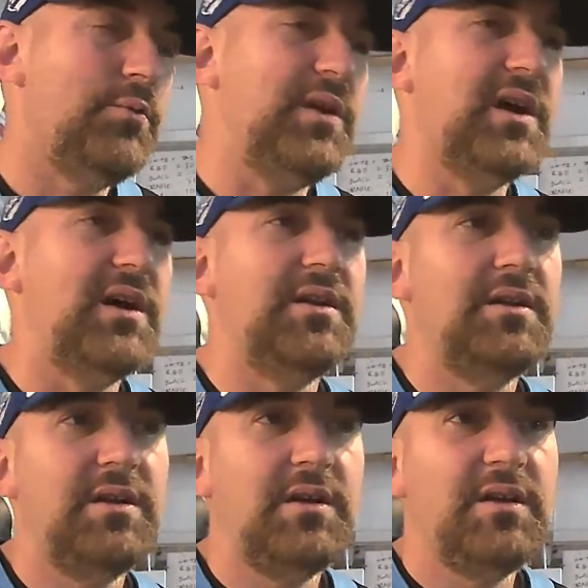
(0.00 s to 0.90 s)
We got
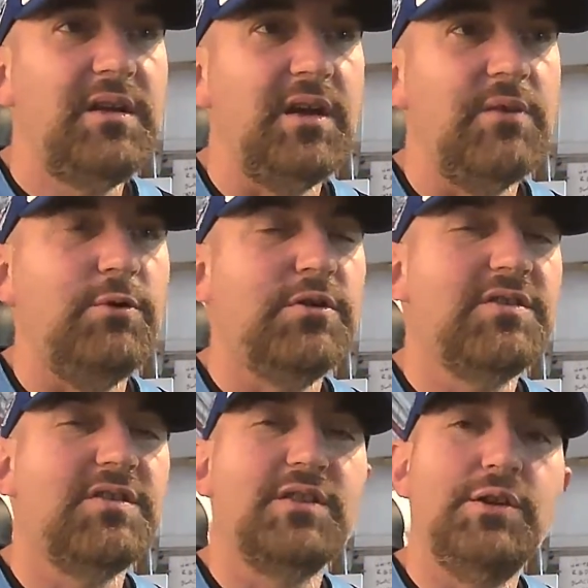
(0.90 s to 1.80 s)
Ken
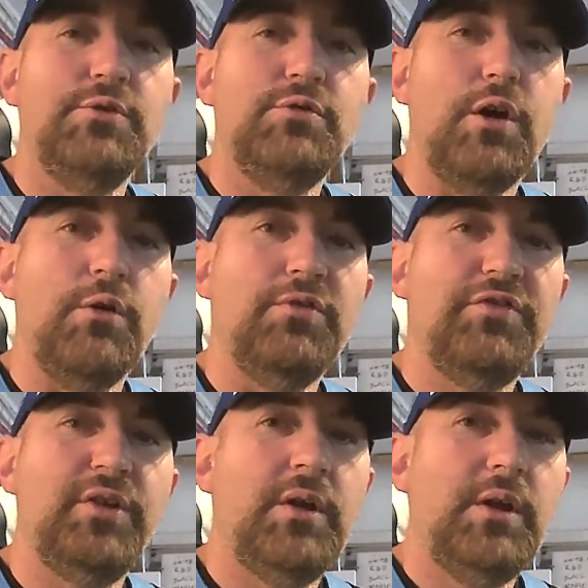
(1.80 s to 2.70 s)
Wilkes is the new
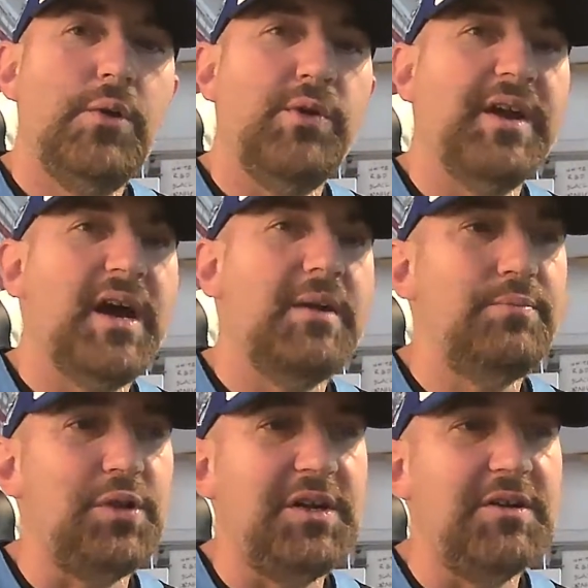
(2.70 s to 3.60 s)
coach. We
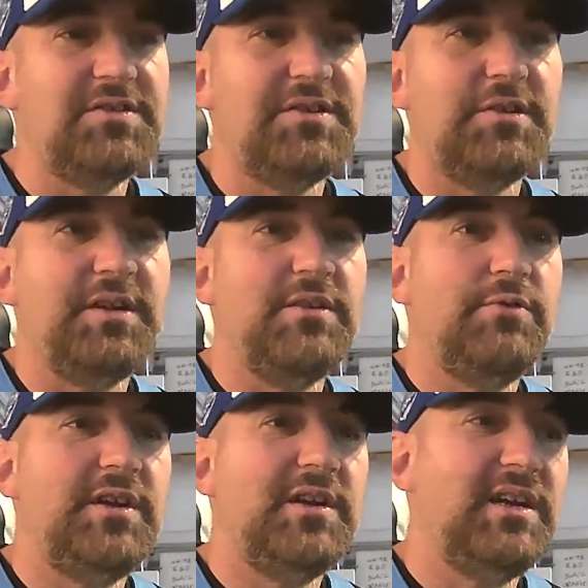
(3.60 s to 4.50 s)
got players that are getting
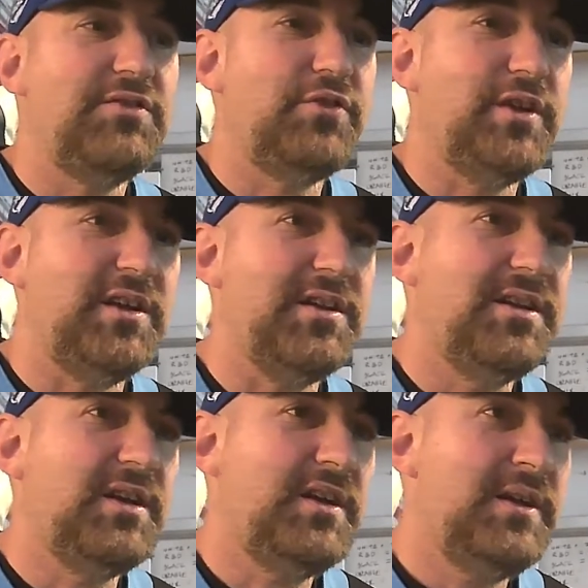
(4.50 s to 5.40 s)
ready to get traded,
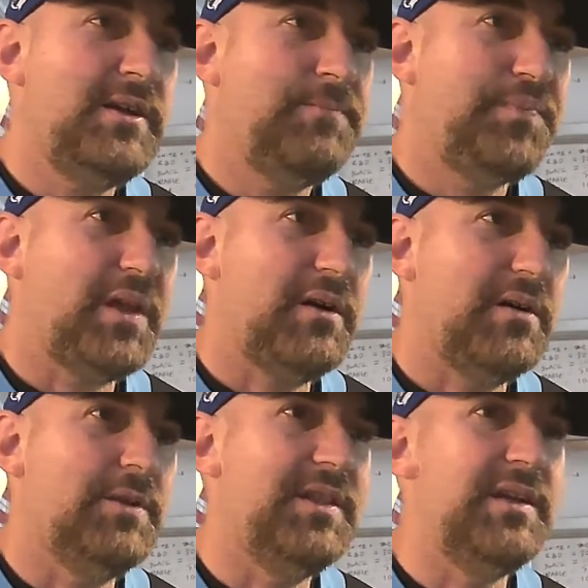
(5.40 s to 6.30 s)

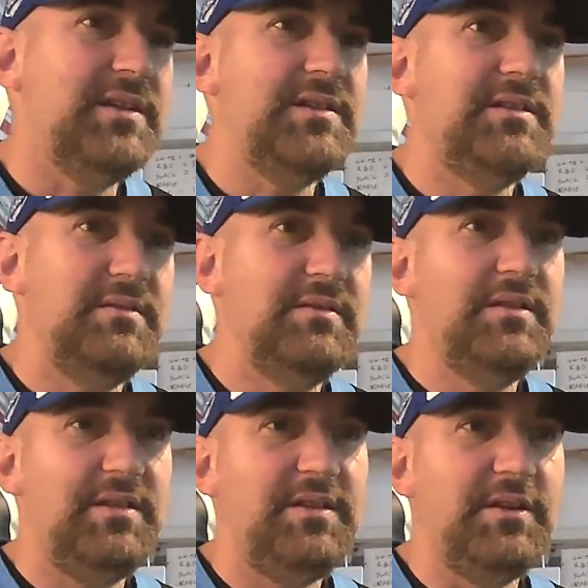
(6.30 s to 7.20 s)
and that
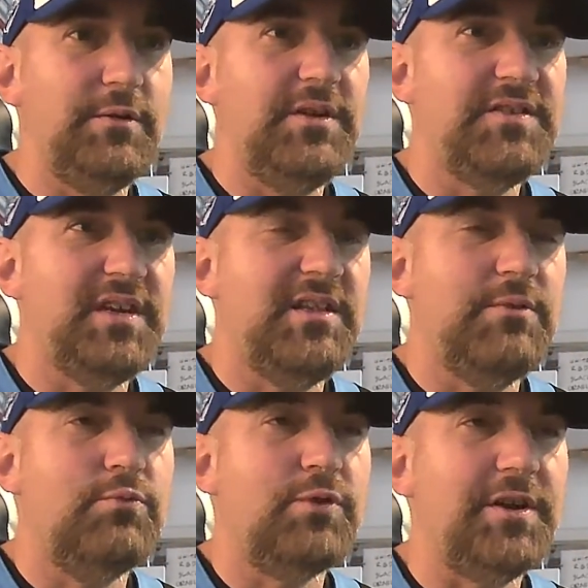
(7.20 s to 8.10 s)
they say
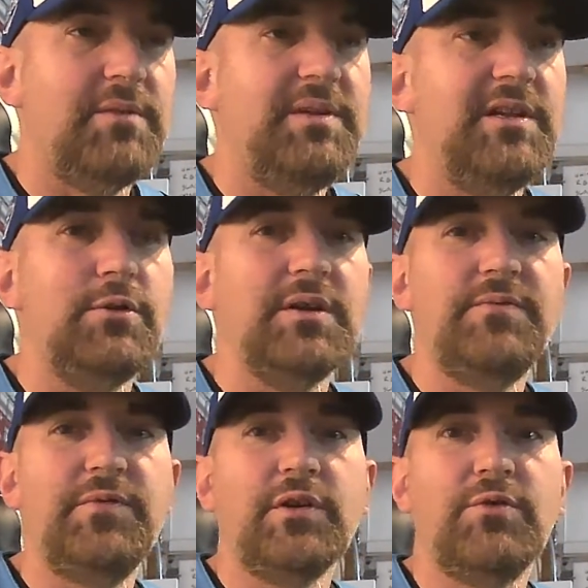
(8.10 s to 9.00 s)
that we're going to be
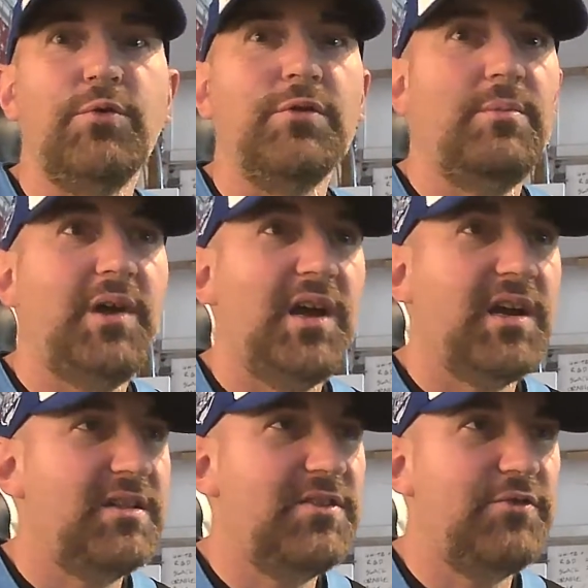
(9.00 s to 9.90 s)
looking for a
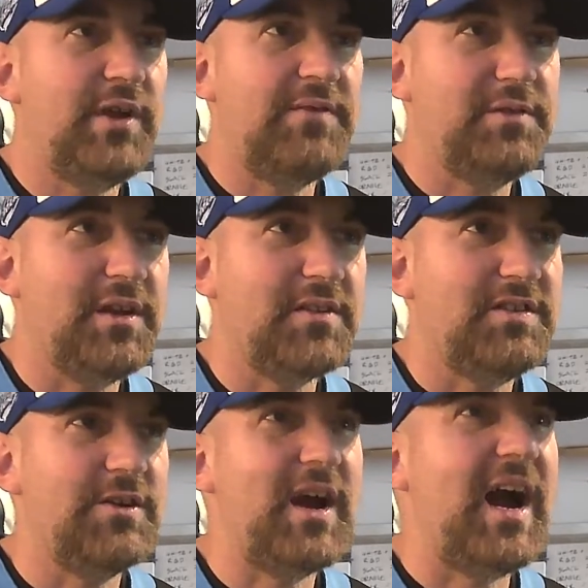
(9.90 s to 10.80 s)
quarterback in the draft
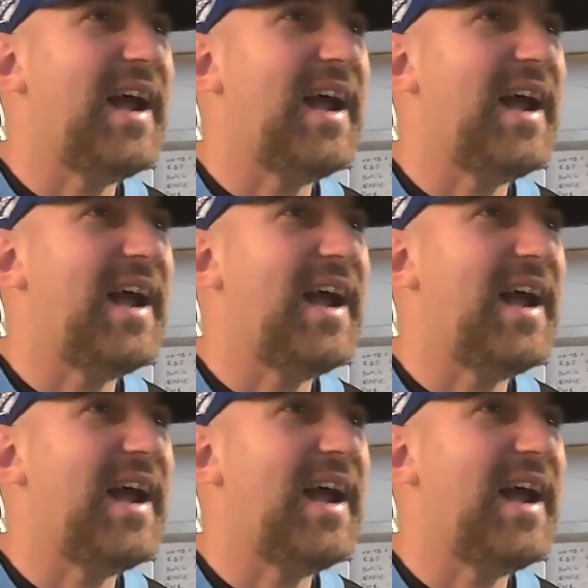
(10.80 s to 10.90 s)
next year.